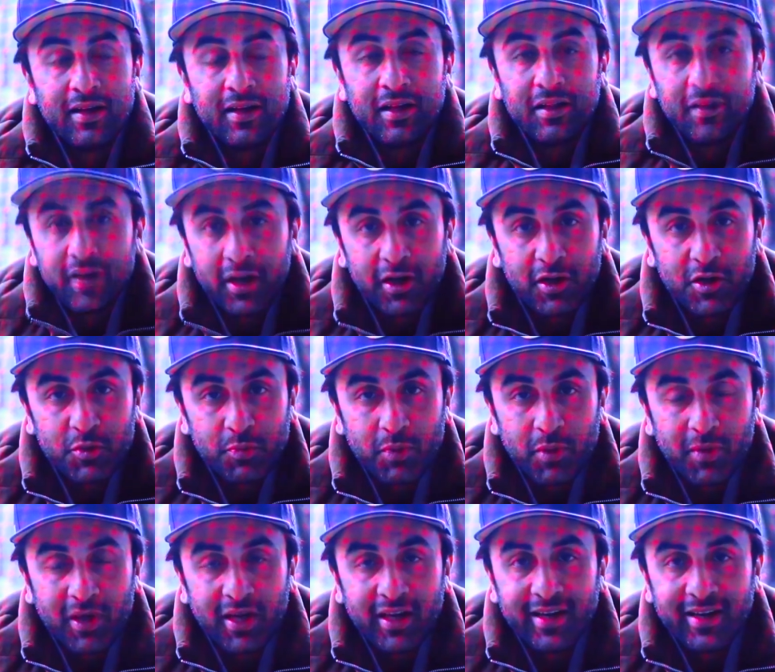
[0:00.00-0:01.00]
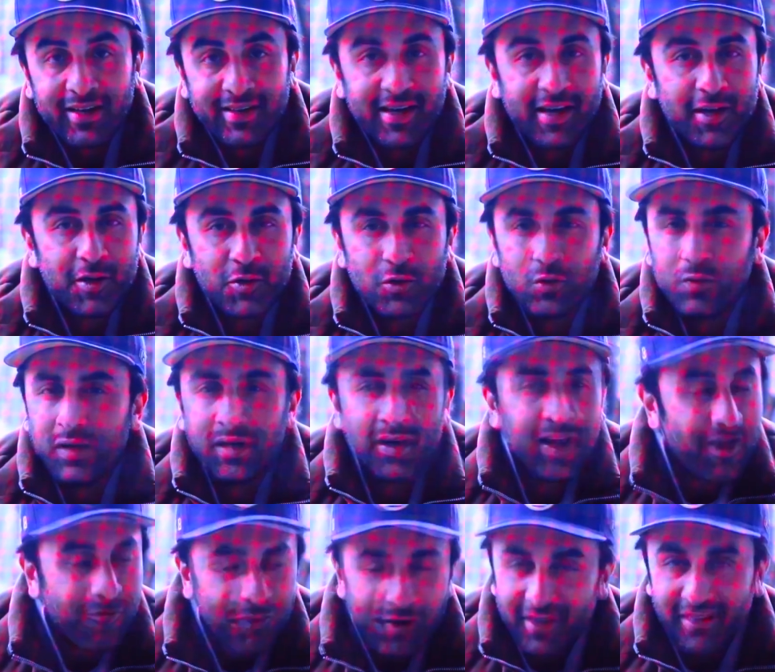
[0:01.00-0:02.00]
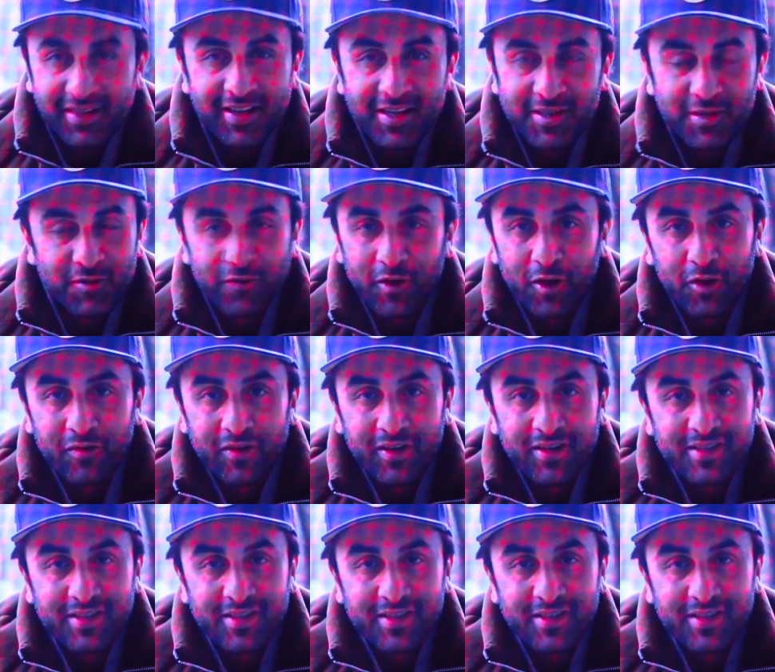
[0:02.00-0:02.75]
in the English Premier League, and that is to win everything that's in front of